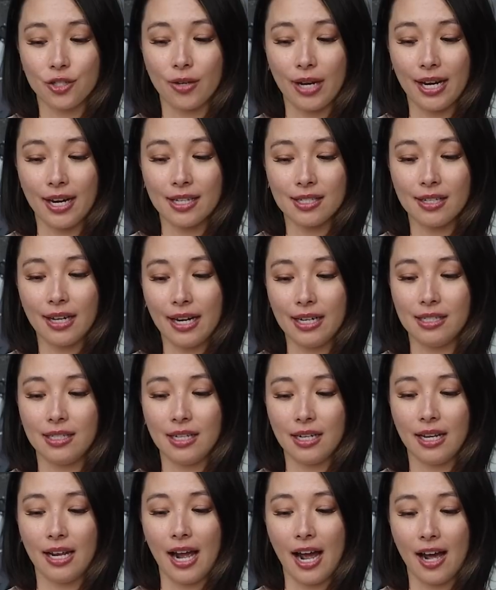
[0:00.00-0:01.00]
So I guess I
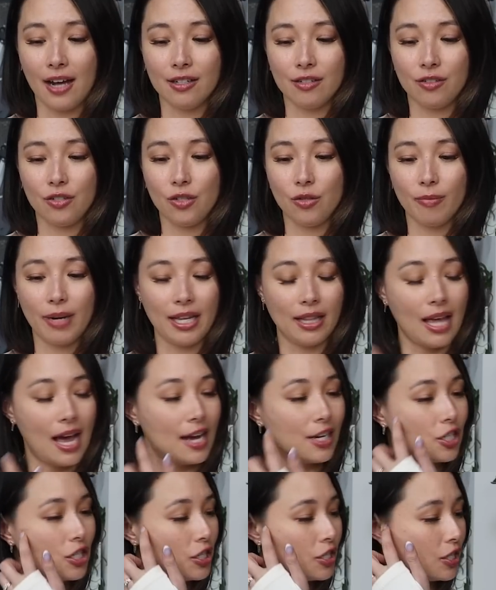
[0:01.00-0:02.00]
didn't do my
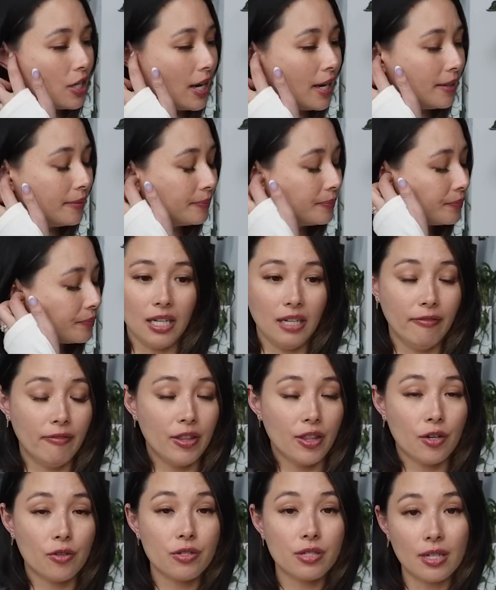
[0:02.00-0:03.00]
lashes yet.
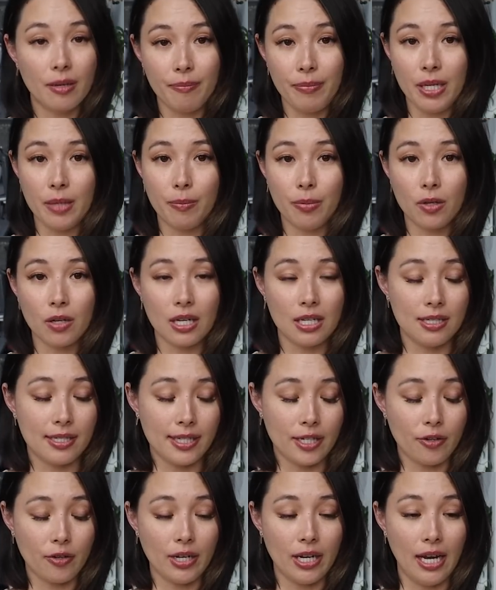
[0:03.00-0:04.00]
Even though some people
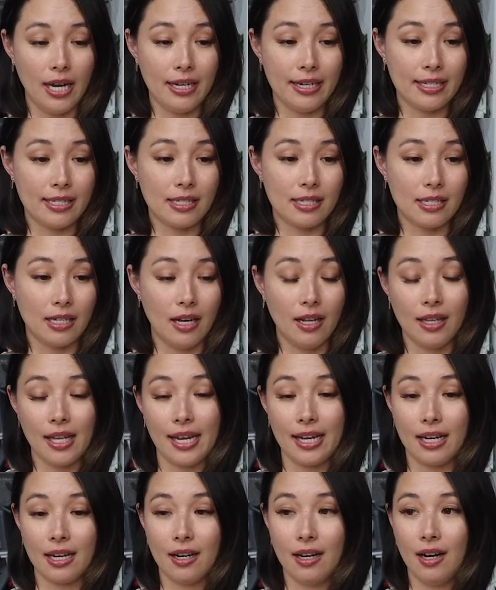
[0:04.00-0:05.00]
consider it
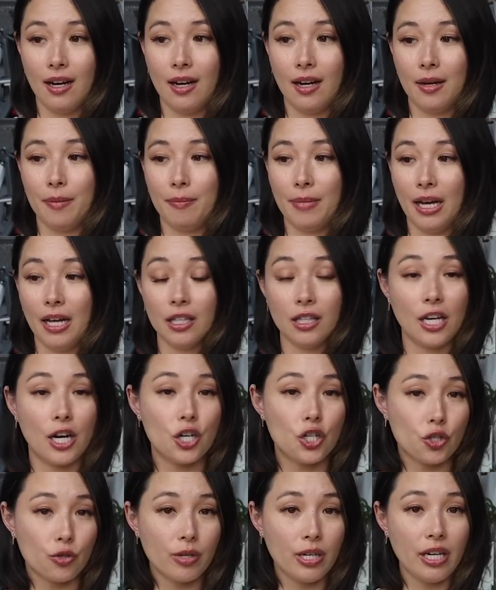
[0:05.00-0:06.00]
a
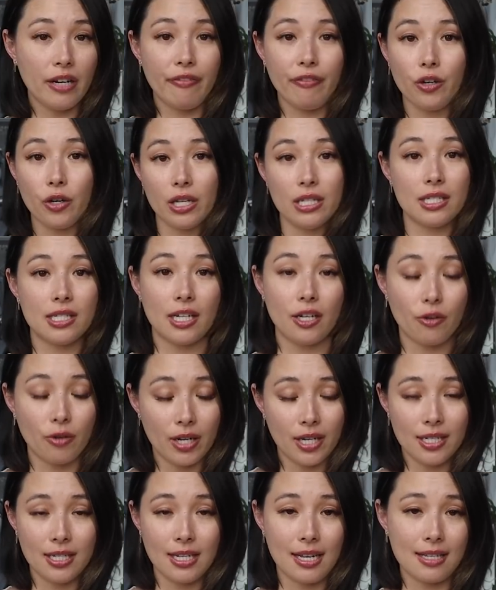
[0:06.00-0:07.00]
luxury, if you consider
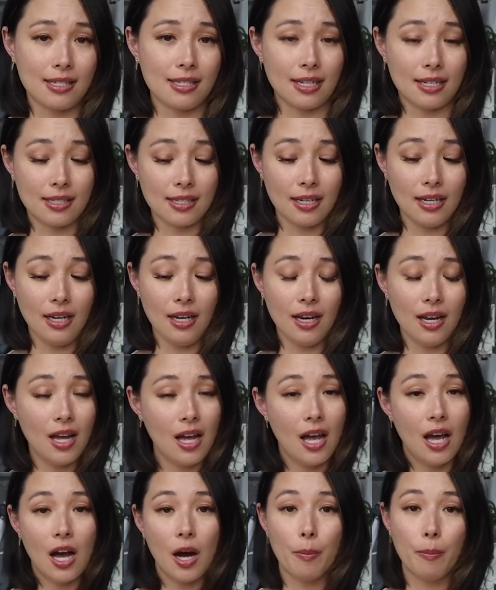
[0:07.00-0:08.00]
it a necessity,
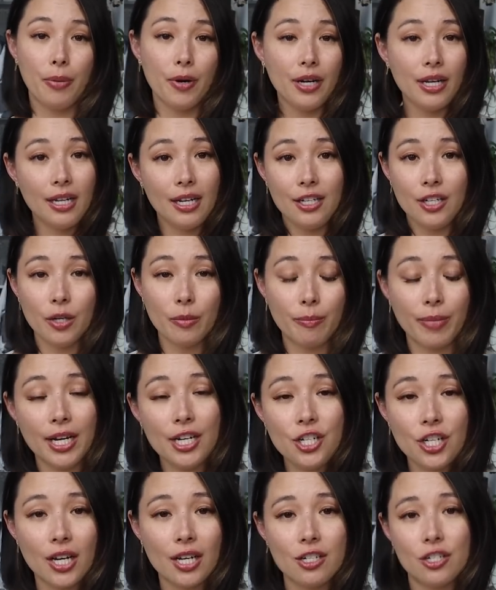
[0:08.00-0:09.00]
put it in your
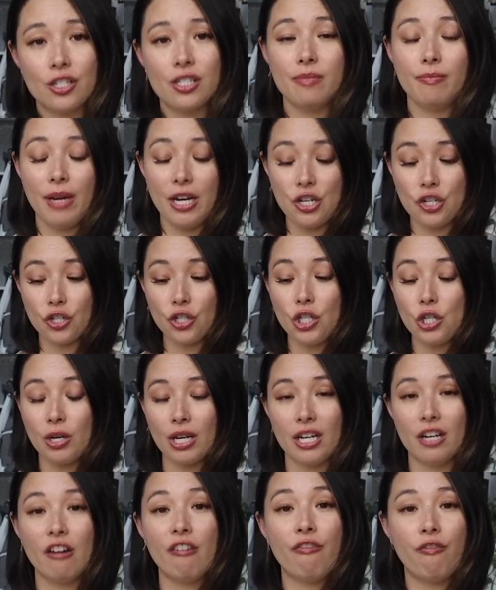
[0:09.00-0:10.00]
budget. Just make sure you
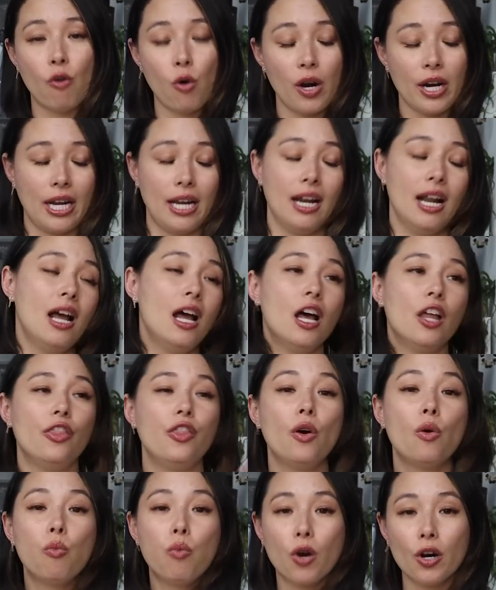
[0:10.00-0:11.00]
can afford it.
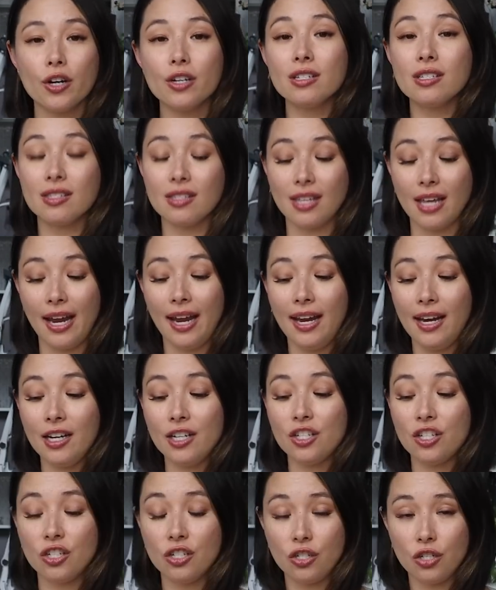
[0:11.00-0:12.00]
The worst
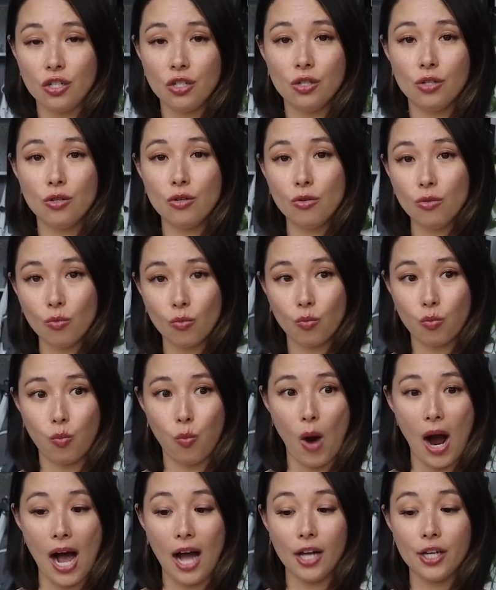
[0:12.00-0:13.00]
thing to do
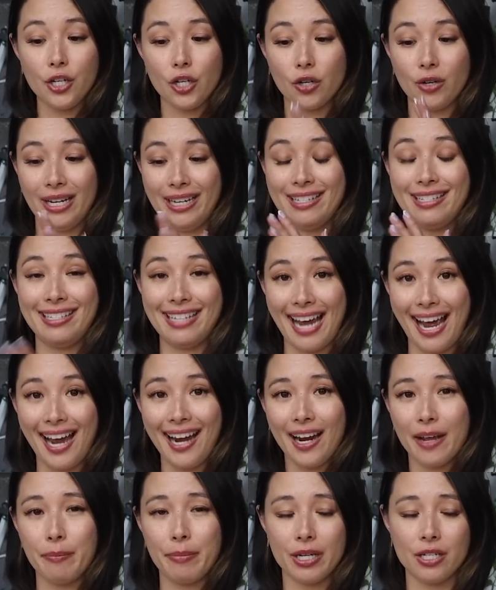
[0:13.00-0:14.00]
while you're in
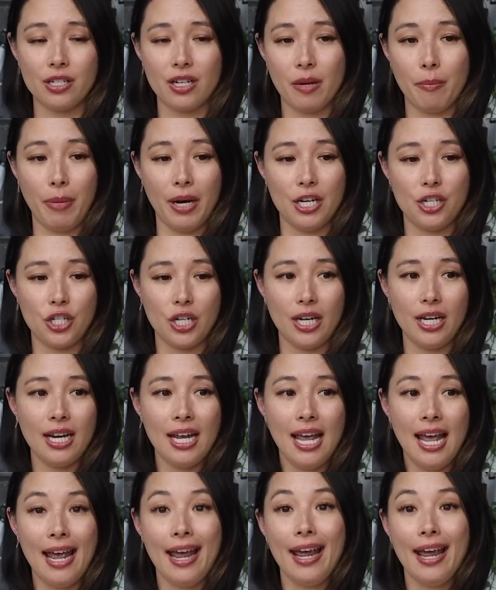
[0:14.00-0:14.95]
debt and building a budget